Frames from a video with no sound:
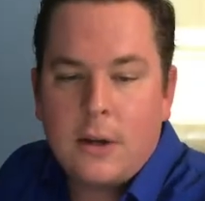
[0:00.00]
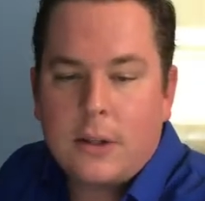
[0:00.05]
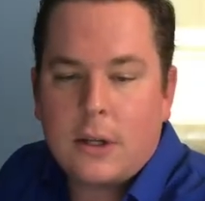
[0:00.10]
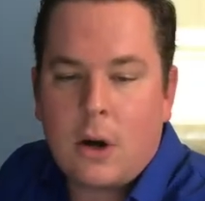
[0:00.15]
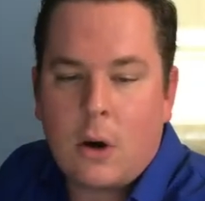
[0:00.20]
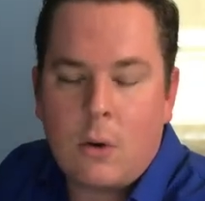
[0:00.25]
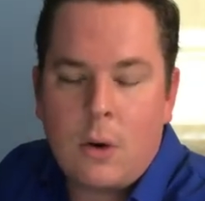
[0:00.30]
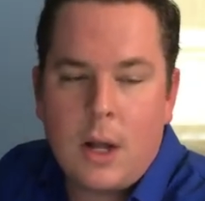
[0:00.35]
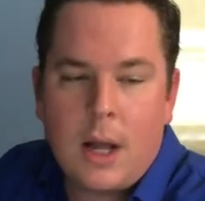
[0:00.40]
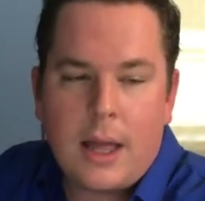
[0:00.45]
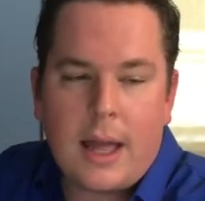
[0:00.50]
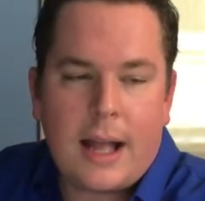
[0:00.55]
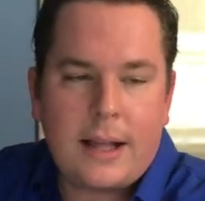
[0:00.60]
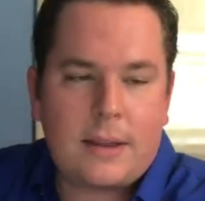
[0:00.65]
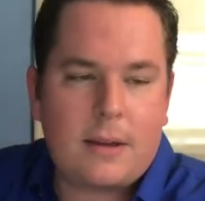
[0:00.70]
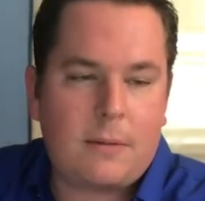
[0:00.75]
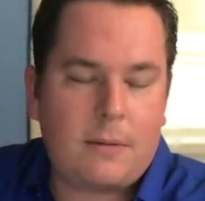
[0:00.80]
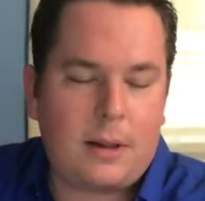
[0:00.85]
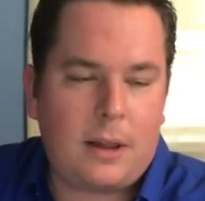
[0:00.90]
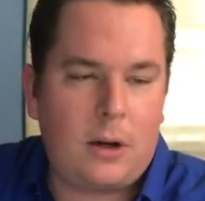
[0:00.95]
So
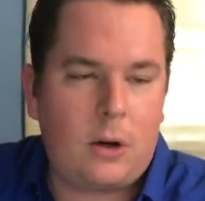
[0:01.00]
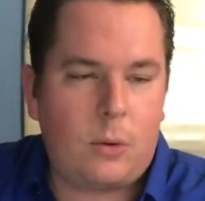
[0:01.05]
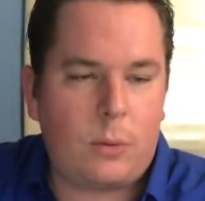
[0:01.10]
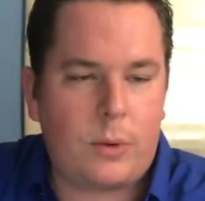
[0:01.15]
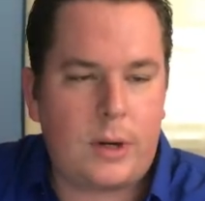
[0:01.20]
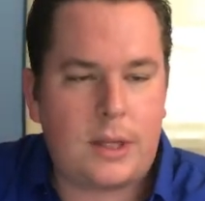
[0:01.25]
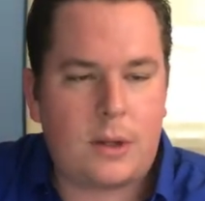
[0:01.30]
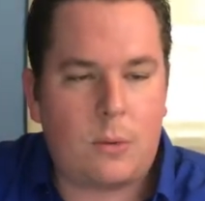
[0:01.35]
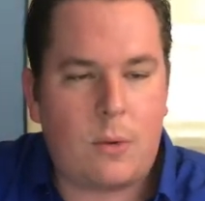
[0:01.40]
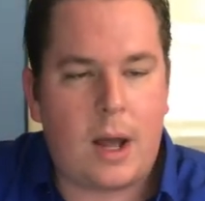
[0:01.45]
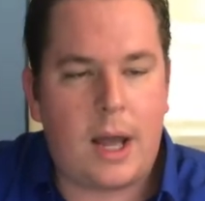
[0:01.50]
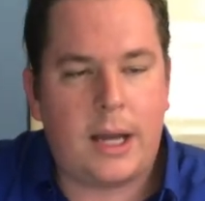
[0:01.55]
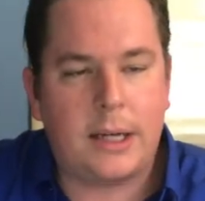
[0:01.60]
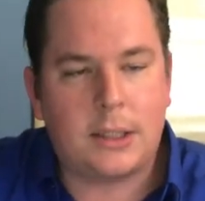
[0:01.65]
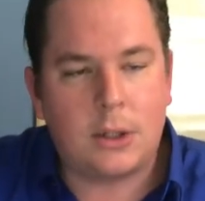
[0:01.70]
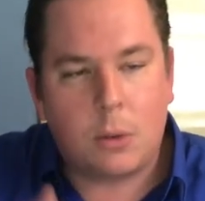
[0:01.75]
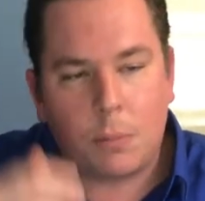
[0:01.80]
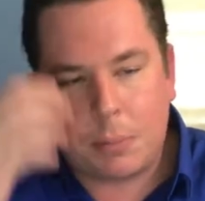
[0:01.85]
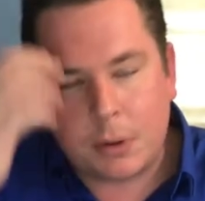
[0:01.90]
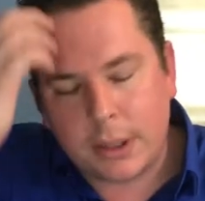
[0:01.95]
that's a little reason why I
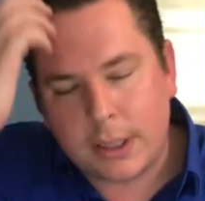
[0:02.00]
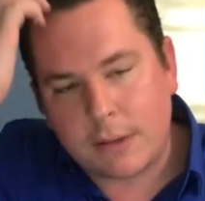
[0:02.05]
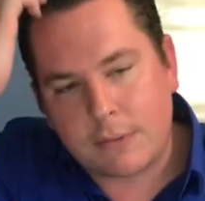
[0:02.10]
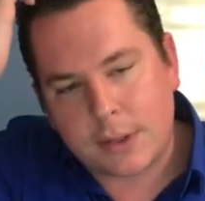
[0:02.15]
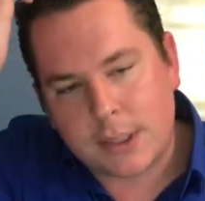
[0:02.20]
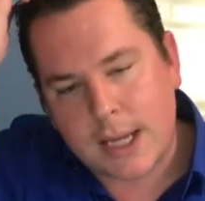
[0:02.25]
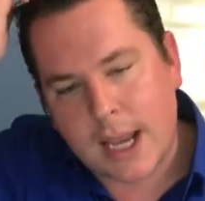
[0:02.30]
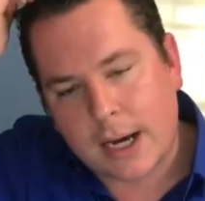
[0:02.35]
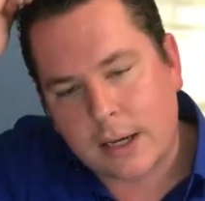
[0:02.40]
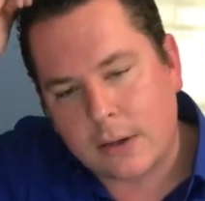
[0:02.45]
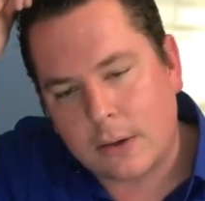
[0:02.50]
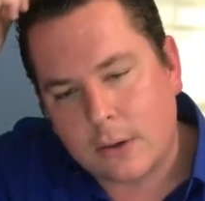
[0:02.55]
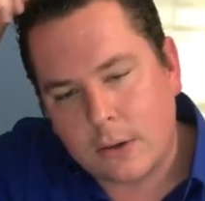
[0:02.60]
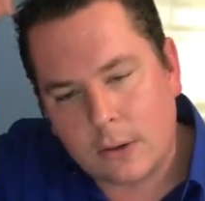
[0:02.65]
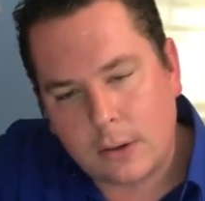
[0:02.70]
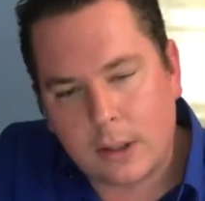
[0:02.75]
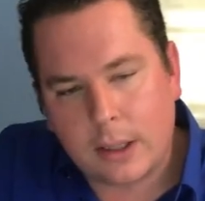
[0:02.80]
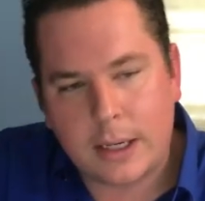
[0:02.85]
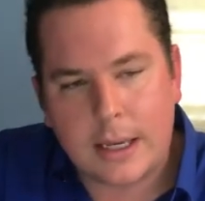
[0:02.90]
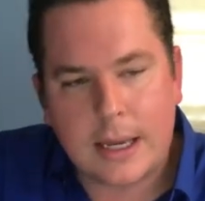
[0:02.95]
don't believe in technical